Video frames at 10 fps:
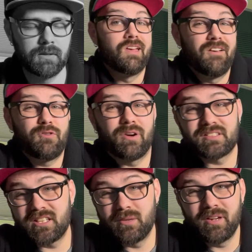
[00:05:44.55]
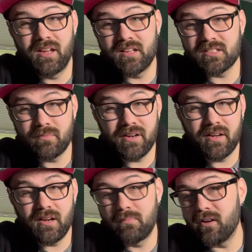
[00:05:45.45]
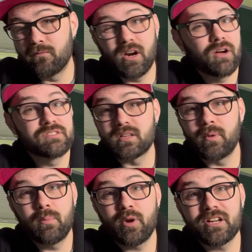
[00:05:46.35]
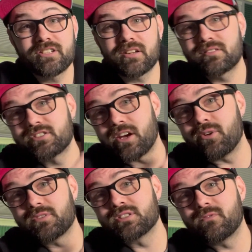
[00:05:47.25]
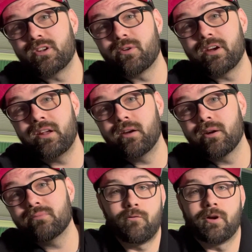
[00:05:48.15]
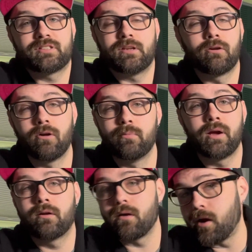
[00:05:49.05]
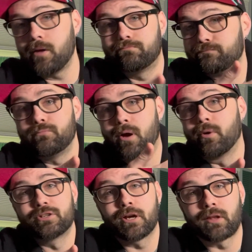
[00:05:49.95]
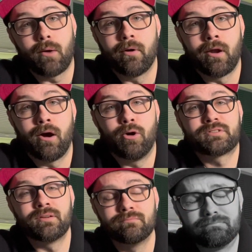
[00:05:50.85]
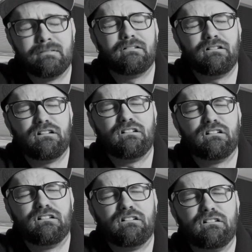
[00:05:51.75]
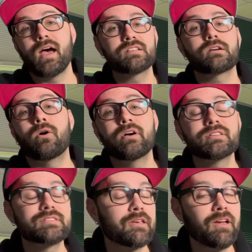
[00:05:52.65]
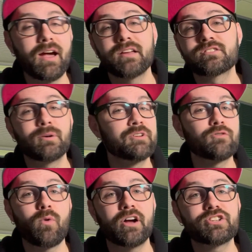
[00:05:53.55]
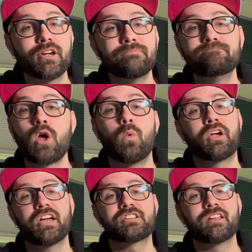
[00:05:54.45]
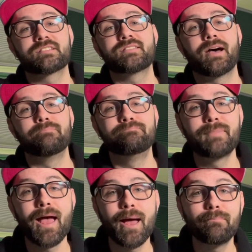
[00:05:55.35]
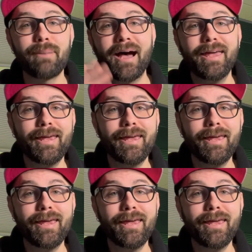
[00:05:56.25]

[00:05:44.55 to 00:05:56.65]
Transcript: If you wanna see the beginnings of my above ground subway project, check out this video right here. If you wanna see a grown man cry, you might wanna check that one out. As always, thank you guys so much for watching. We'll catch you next time. Bye!